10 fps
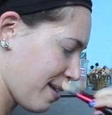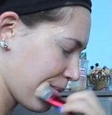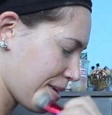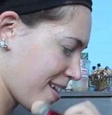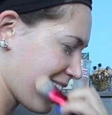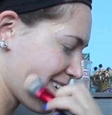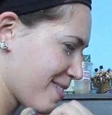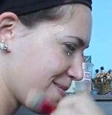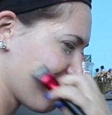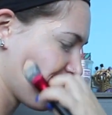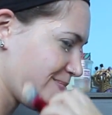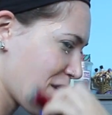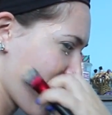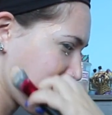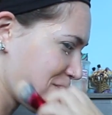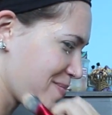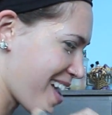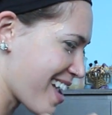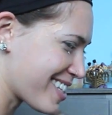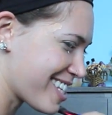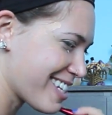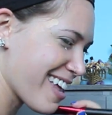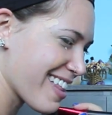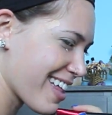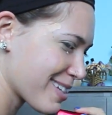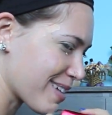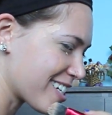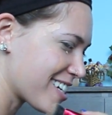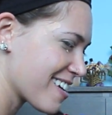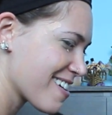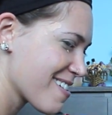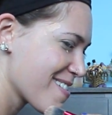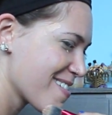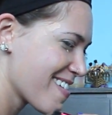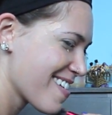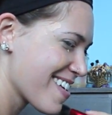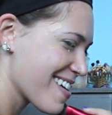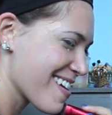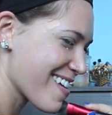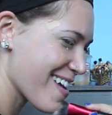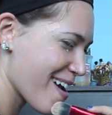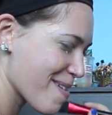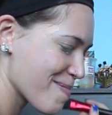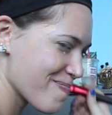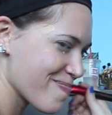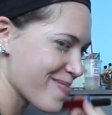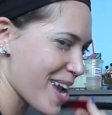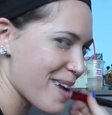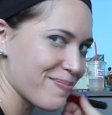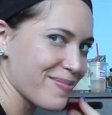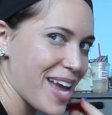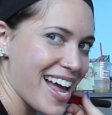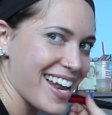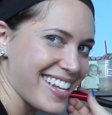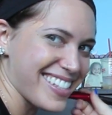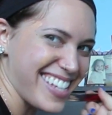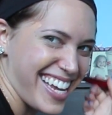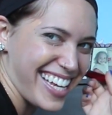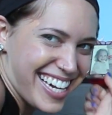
Yep, you did it. Cheek. Yep, that's that's that's your chin. Yep, yep, yeah it is.